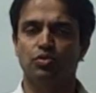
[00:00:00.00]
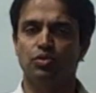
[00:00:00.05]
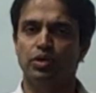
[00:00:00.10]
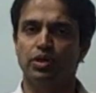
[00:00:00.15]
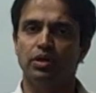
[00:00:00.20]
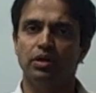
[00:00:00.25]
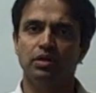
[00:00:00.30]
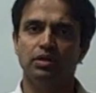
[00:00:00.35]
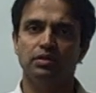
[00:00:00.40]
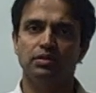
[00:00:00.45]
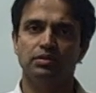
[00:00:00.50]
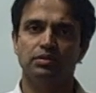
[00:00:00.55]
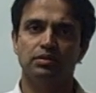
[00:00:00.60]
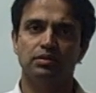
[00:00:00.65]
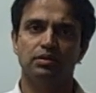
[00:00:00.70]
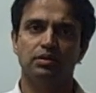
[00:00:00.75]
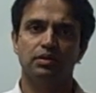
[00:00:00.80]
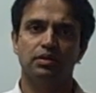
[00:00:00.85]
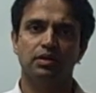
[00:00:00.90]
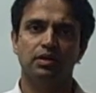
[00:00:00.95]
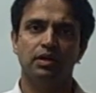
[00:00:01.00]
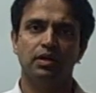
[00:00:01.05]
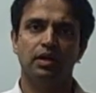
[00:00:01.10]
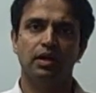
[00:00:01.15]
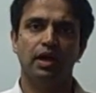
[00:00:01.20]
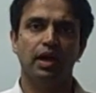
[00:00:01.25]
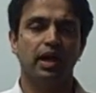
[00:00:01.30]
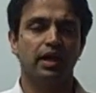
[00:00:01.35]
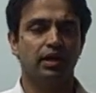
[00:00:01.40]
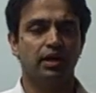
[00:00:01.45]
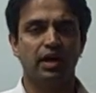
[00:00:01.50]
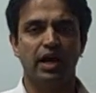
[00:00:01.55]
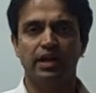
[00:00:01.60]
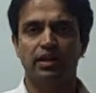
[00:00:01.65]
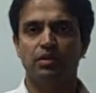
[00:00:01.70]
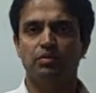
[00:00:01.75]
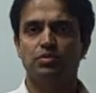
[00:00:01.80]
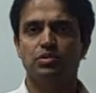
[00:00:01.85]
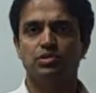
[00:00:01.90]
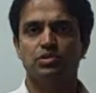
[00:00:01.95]
owner and
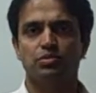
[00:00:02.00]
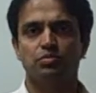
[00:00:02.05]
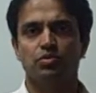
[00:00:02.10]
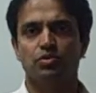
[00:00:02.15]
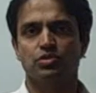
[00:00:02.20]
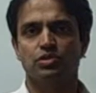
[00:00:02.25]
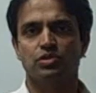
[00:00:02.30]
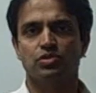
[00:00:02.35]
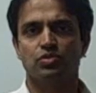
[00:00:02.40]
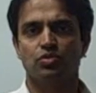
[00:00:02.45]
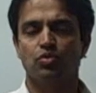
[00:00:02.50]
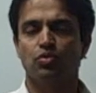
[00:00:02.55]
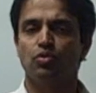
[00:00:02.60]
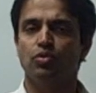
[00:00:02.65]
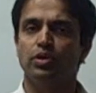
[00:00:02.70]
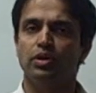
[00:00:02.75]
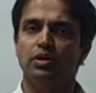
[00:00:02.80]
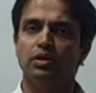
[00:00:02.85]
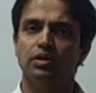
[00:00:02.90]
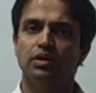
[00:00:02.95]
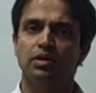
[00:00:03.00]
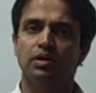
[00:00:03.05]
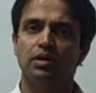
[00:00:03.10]
guide the business process owner